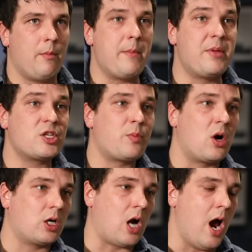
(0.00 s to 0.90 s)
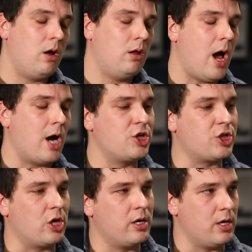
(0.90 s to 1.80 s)
My business partner, Kyle, actually
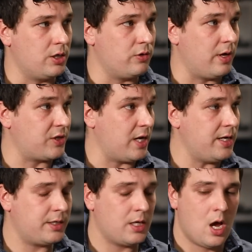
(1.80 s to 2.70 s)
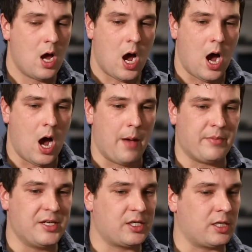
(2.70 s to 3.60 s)
started in 2008.
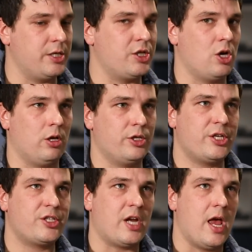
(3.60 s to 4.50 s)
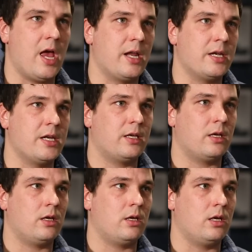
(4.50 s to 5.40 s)
He's a kinesiologist, and
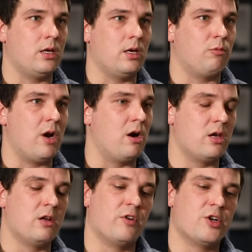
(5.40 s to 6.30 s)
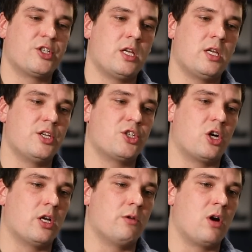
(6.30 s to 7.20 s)
right out of university, he
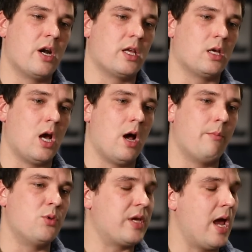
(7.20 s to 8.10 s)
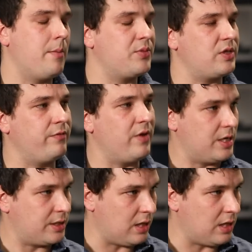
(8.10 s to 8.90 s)
started running boot camps and fitness